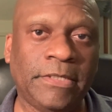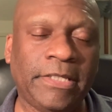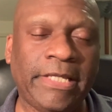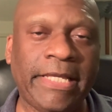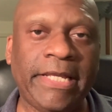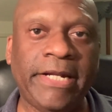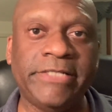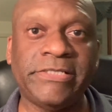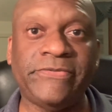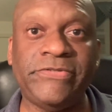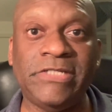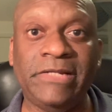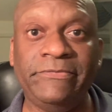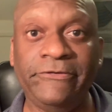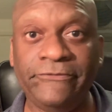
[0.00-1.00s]
And as I've
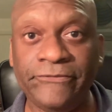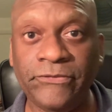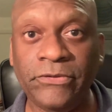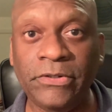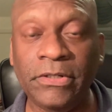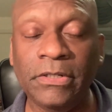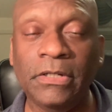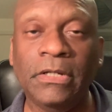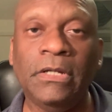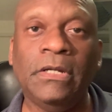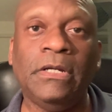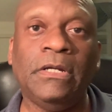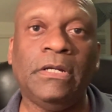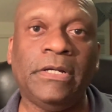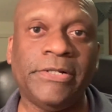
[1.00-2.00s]
said before,
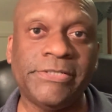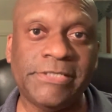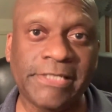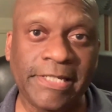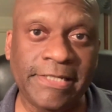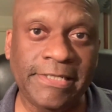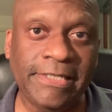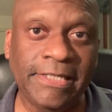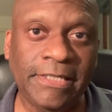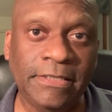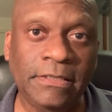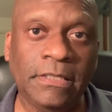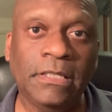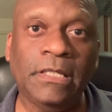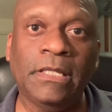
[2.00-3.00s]
I'll say it again,